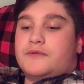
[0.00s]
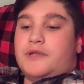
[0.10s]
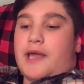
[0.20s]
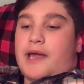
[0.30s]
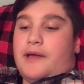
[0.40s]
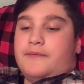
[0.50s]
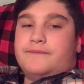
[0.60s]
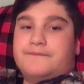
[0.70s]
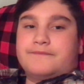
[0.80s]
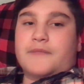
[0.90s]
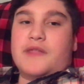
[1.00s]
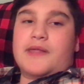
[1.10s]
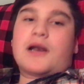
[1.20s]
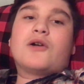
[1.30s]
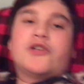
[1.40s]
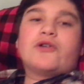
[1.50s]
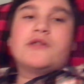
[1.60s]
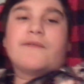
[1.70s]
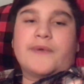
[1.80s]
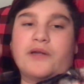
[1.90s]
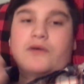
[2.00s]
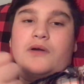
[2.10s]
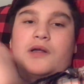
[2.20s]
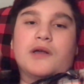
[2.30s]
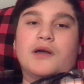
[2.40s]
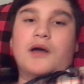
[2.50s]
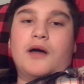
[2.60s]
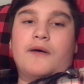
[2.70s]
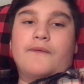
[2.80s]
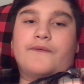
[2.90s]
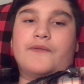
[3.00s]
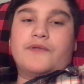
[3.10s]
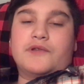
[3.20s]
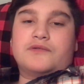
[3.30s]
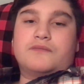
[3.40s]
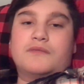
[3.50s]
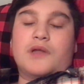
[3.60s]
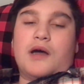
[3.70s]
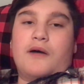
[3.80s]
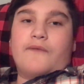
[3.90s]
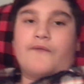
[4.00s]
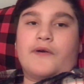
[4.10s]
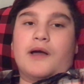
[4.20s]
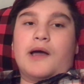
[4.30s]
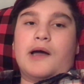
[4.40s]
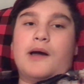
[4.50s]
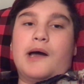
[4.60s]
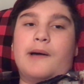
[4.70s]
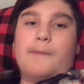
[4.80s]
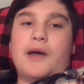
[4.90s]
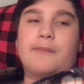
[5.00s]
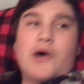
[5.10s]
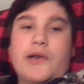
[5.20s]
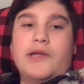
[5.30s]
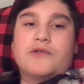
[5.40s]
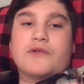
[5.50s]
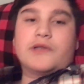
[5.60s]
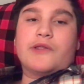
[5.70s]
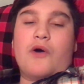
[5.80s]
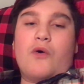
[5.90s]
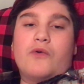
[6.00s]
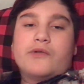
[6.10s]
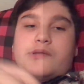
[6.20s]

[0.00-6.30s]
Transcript: yeah, and then I'll show you the video of my buddy drilling the hole.